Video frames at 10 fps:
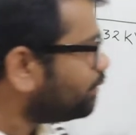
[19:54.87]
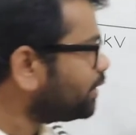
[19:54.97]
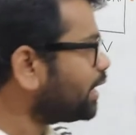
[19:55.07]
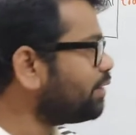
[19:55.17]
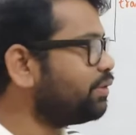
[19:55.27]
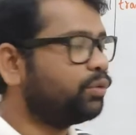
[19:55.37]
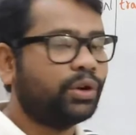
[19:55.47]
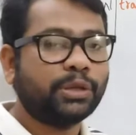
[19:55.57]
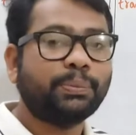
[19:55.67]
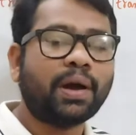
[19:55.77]
11 kV
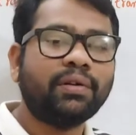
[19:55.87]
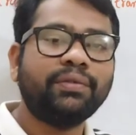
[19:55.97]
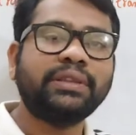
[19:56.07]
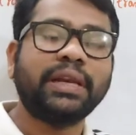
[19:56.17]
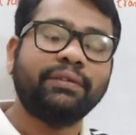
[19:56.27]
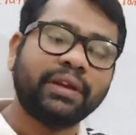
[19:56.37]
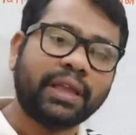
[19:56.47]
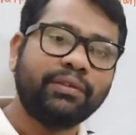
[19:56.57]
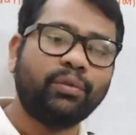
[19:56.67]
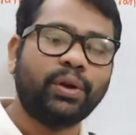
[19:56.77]
voltage, power with the
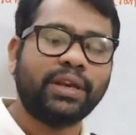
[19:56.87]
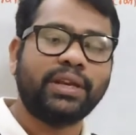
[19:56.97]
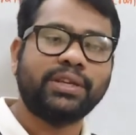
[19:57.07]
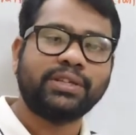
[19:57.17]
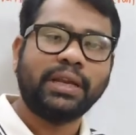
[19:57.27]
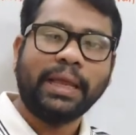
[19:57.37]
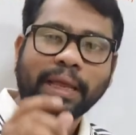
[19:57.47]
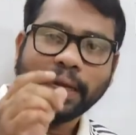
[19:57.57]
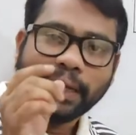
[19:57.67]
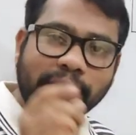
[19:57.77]
11 kV voltage,
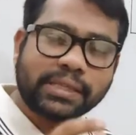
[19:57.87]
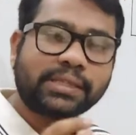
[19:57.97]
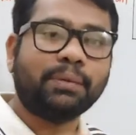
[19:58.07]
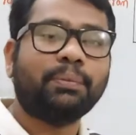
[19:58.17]
it is